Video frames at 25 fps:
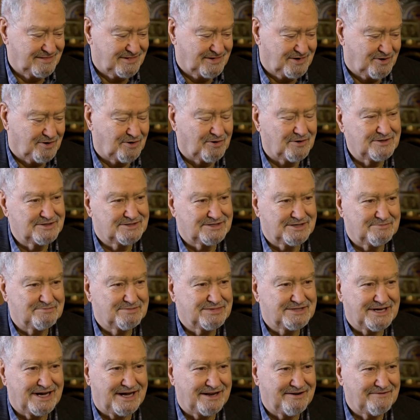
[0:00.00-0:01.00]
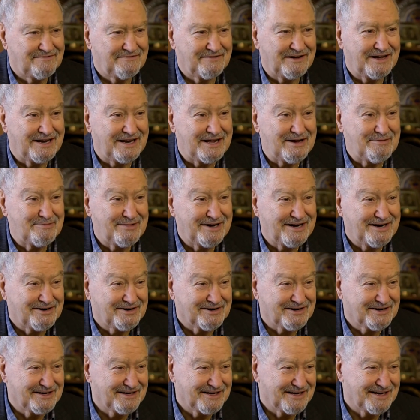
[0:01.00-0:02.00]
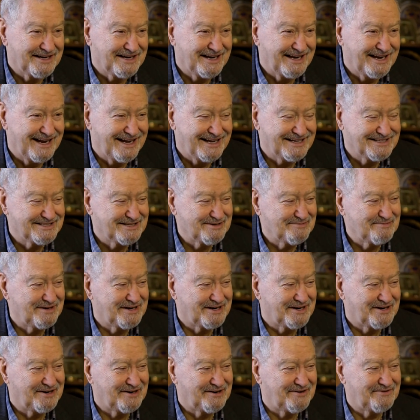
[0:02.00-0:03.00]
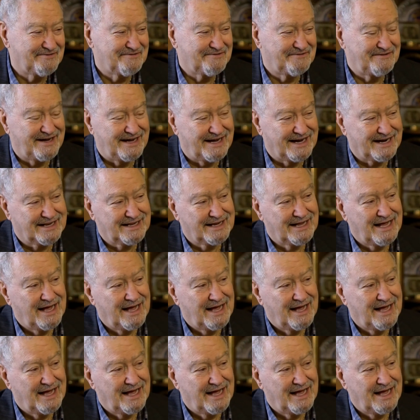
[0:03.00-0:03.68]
calls himself an American, as a matter of fact.